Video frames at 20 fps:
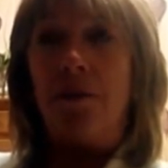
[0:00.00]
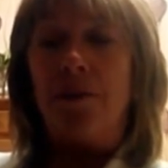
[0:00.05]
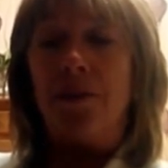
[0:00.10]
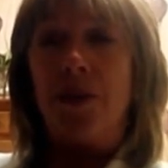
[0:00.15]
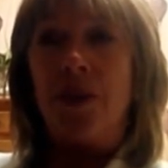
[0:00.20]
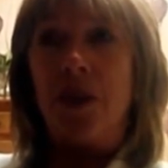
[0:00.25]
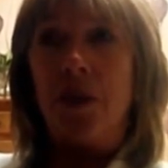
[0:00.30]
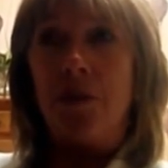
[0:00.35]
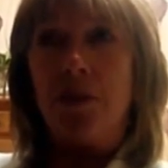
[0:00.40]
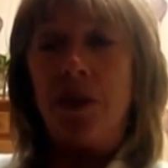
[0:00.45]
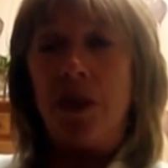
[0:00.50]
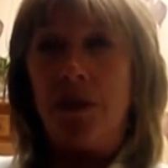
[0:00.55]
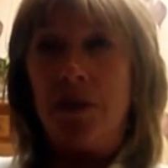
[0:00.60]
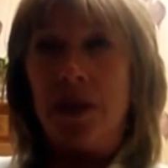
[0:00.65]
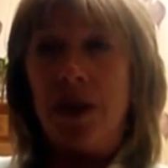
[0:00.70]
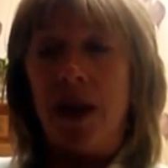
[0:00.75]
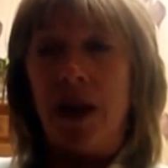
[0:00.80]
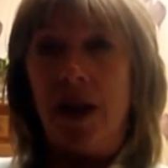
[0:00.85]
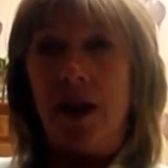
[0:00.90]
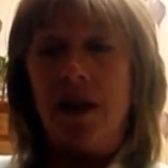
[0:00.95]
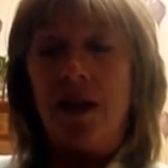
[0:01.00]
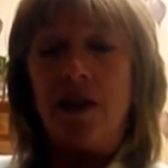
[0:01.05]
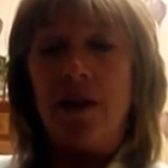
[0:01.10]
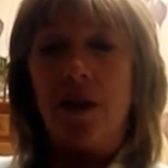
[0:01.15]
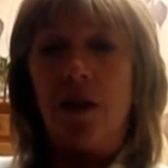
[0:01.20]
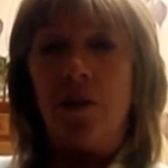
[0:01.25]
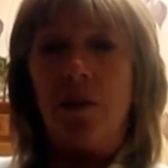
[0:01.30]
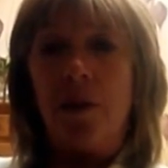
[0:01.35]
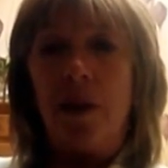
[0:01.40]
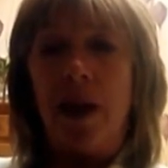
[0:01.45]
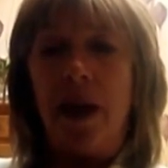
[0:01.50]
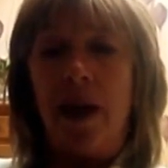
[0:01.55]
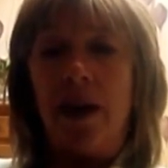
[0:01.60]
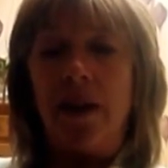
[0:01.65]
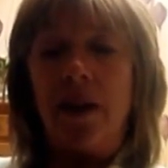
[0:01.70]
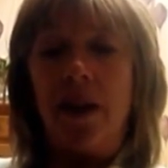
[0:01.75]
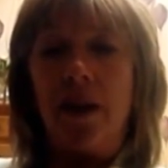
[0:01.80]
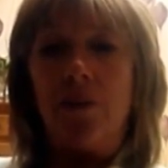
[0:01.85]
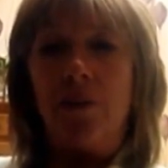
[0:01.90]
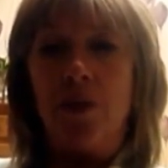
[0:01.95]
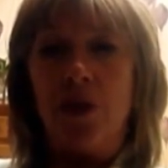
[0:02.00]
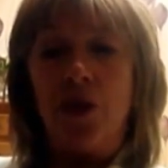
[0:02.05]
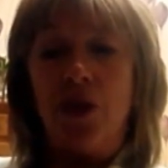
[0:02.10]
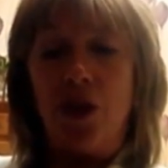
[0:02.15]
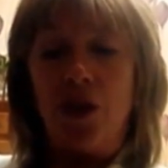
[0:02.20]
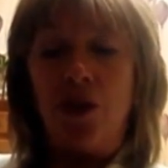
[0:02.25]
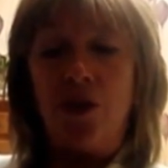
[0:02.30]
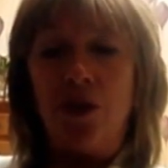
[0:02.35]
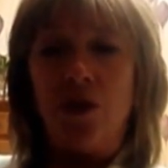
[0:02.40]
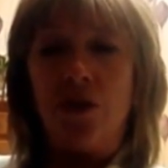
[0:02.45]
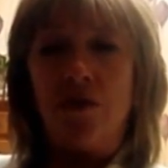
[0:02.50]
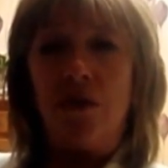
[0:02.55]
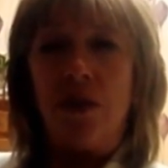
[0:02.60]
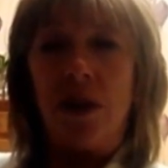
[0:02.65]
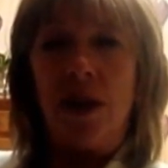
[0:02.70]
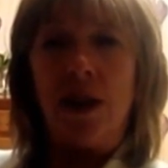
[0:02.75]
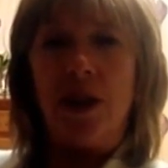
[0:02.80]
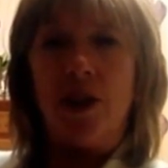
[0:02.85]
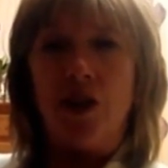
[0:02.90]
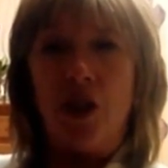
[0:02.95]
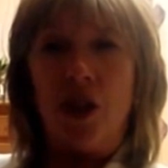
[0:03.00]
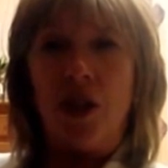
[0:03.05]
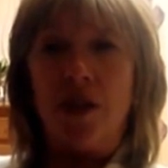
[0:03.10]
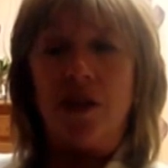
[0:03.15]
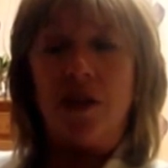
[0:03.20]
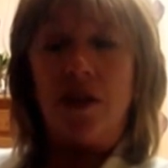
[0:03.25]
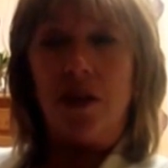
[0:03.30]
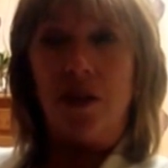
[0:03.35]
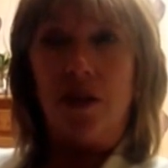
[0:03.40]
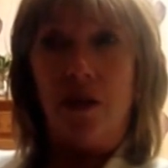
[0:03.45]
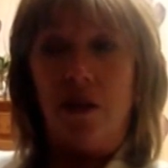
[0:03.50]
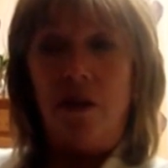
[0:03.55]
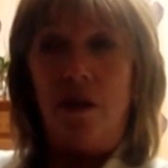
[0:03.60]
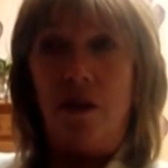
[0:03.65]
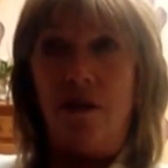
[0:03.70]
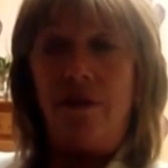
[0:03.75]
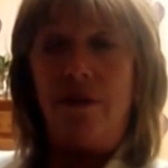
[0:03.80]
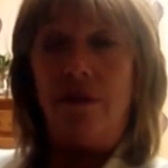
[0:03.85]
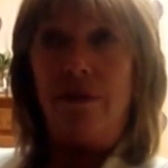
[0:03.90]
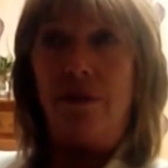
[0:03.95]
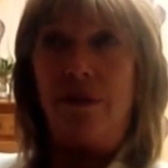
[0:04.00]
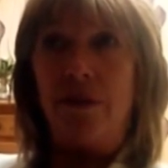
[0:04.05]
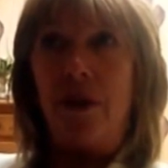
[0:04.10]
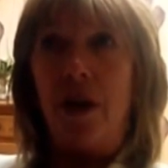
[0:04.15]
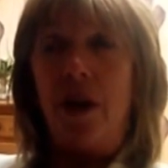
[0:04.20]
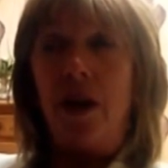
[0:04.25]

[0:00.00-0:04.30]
Sometimes I had it so bad it would produce a really chesty cough.